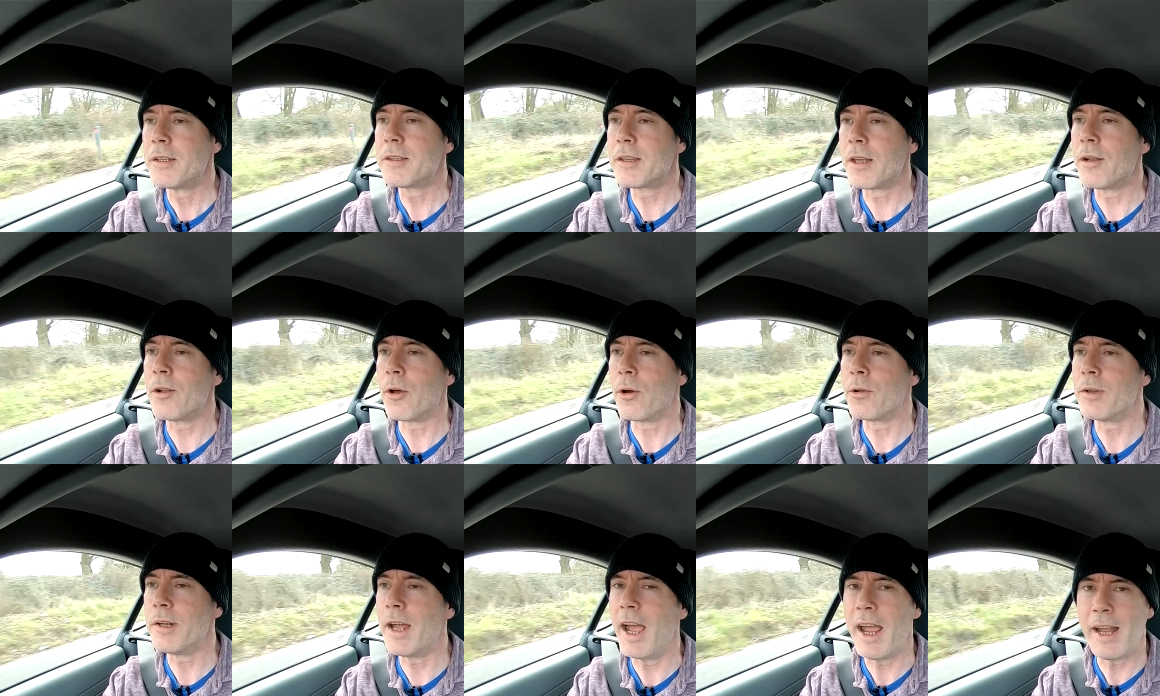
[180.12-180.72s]
than
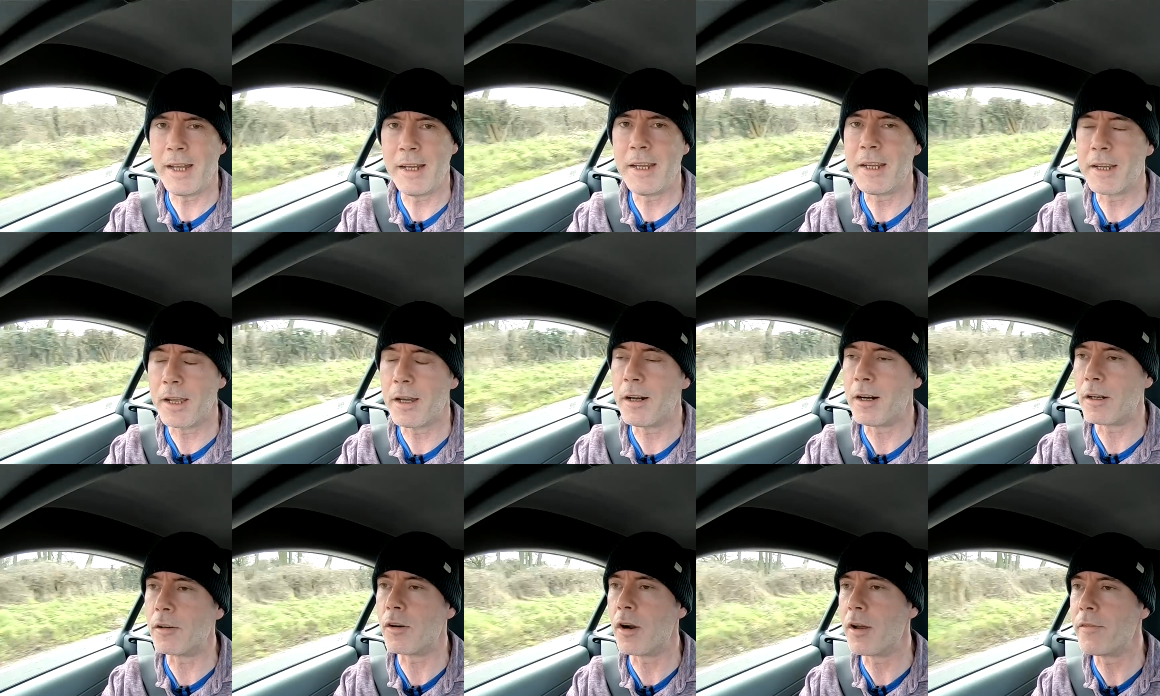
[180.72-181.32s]
on any
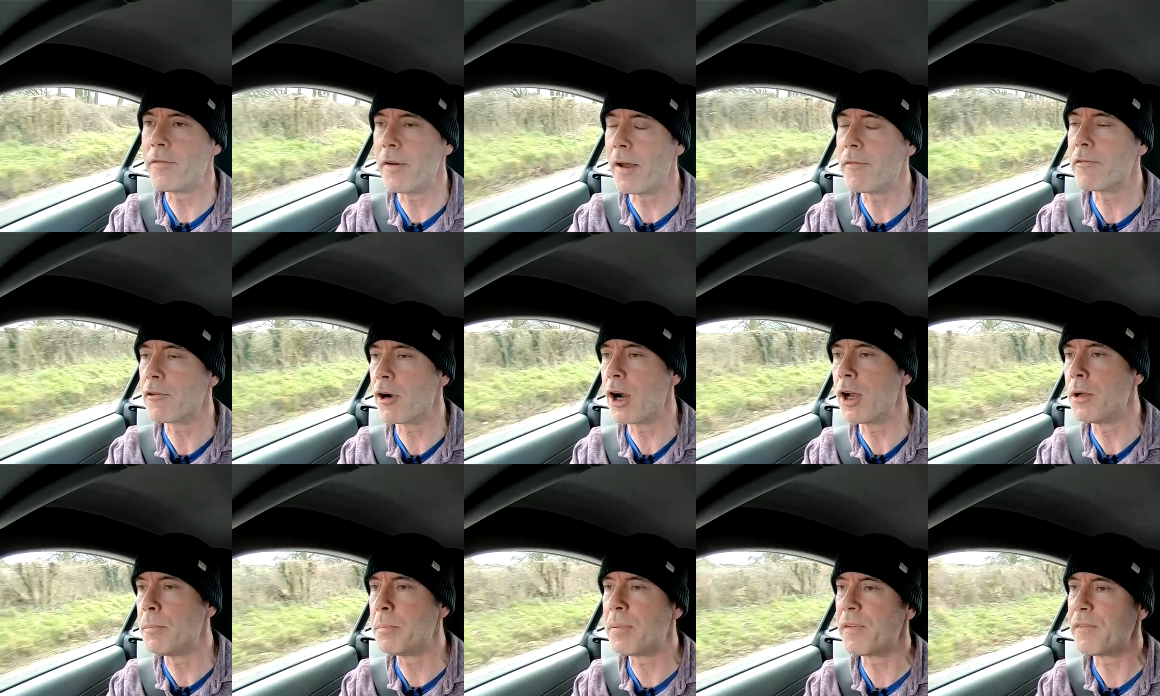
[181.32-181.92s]
car I've ever
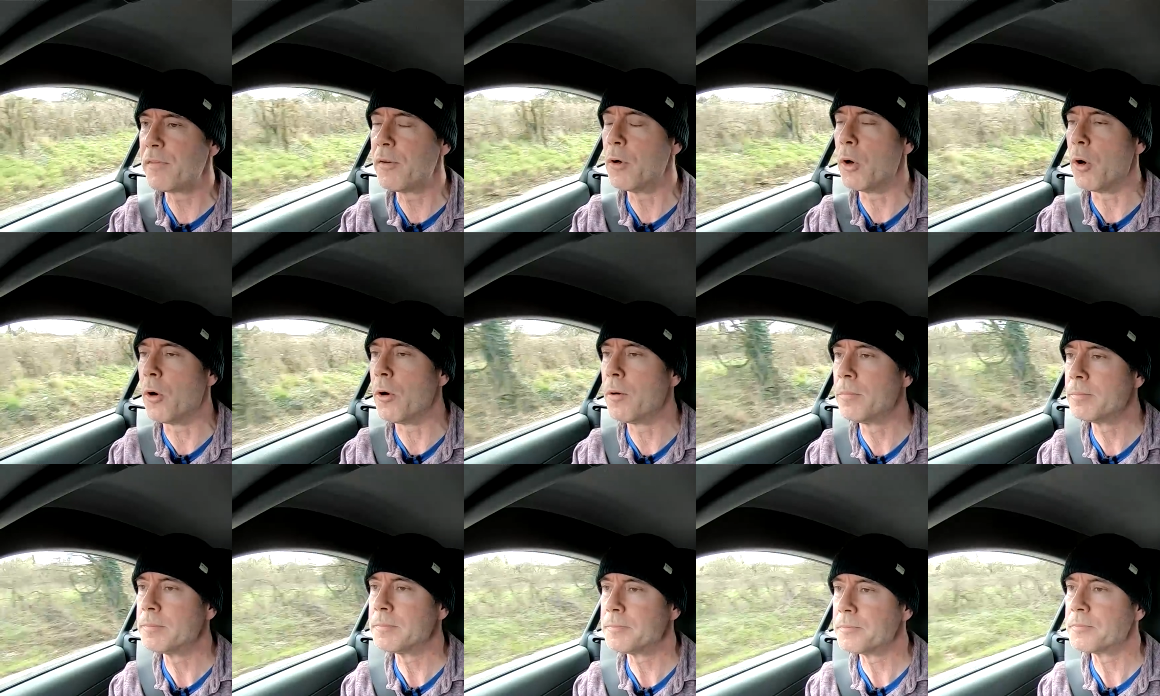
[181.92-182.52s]
owned before.
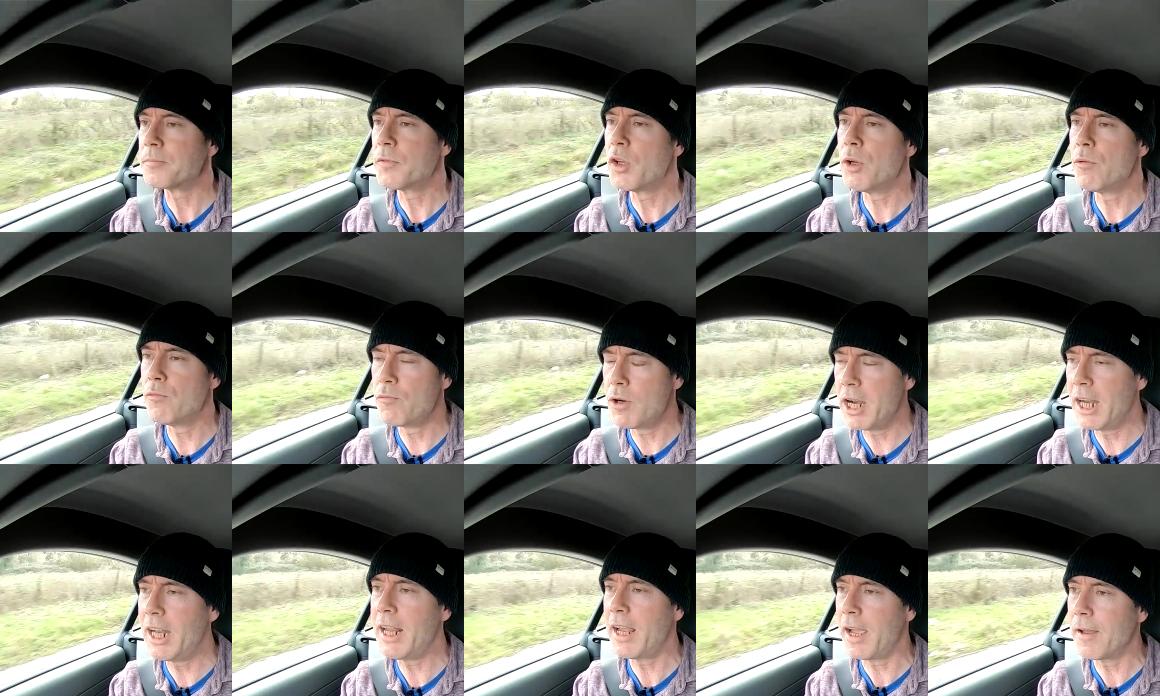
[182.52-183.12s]
You
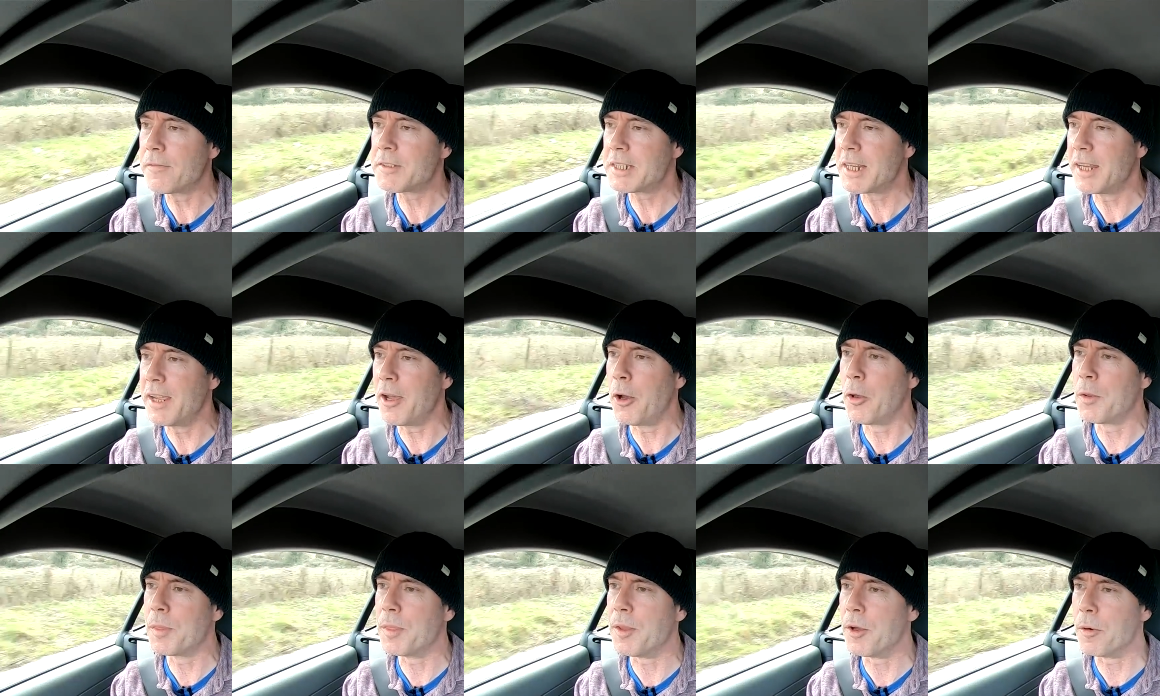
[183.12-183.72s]
really have to get
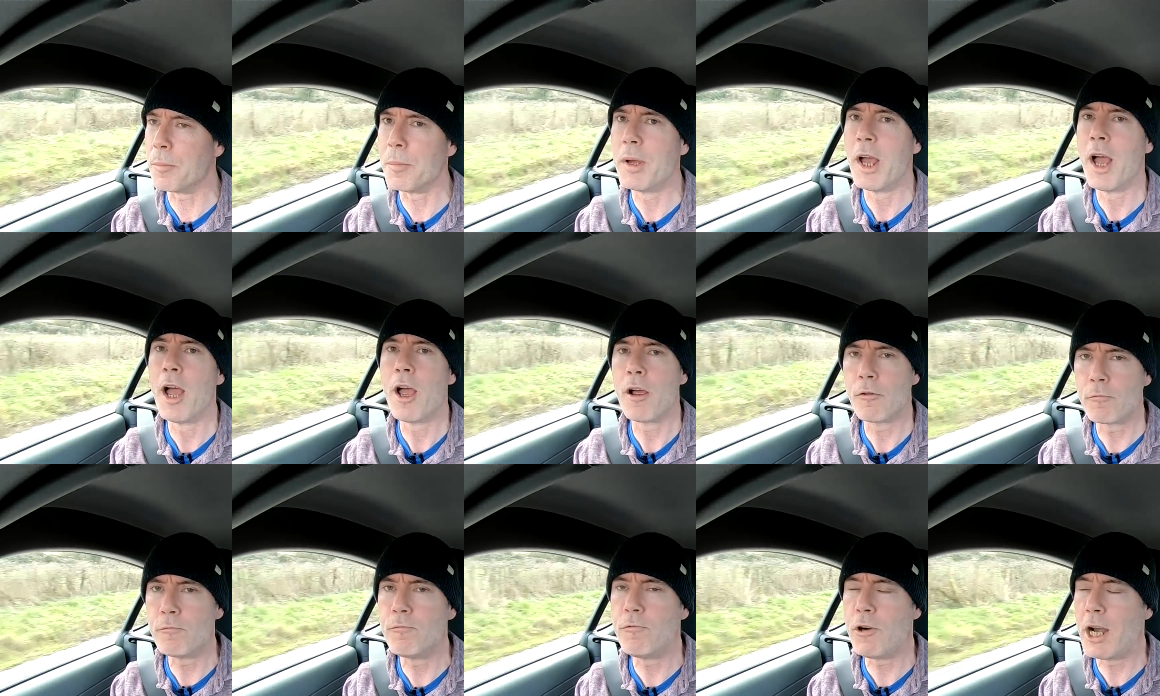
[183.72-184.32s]
on
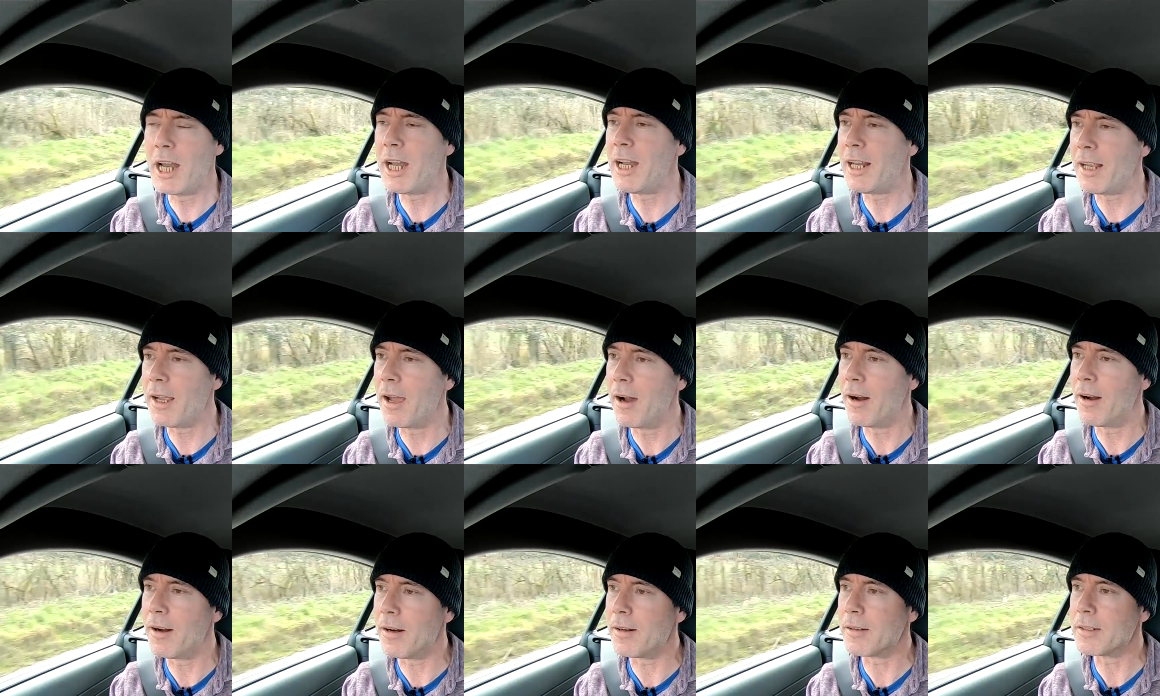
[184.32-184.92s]
them really
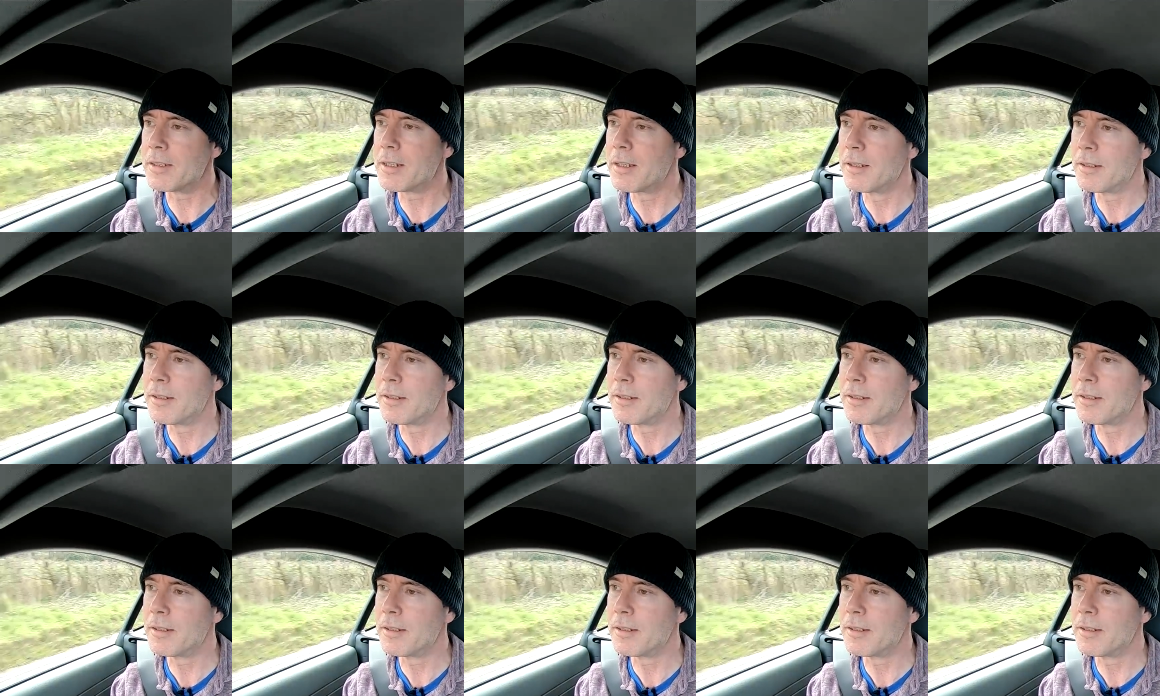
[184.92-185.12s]
hard.